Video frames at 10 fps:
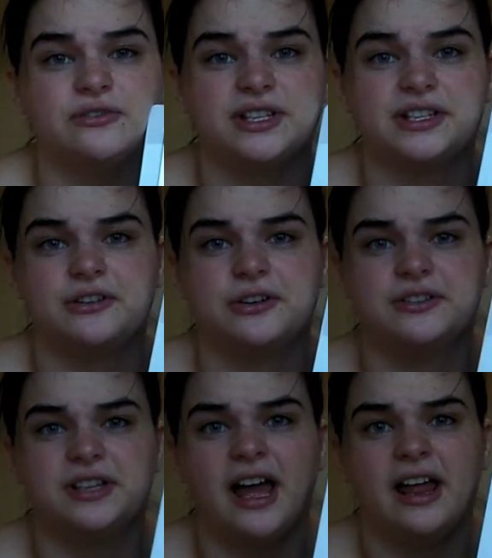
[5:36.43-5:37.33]
to visit her
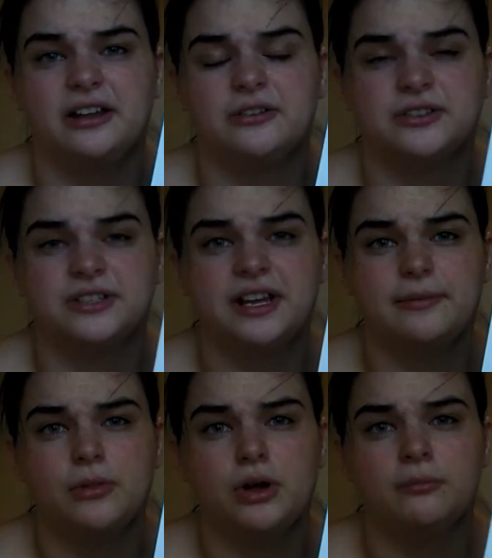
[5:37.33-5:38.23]
dad and her
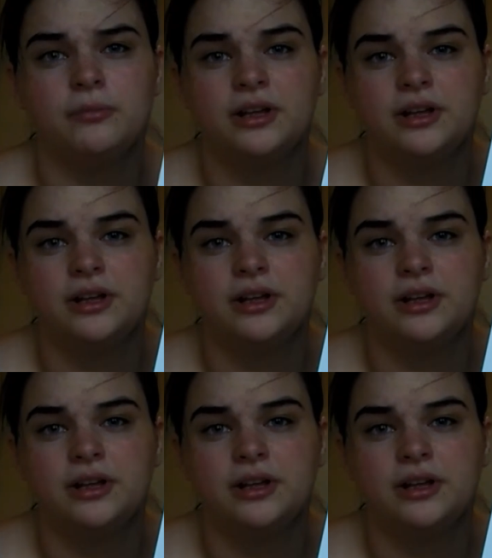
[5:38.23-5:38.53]
stepmom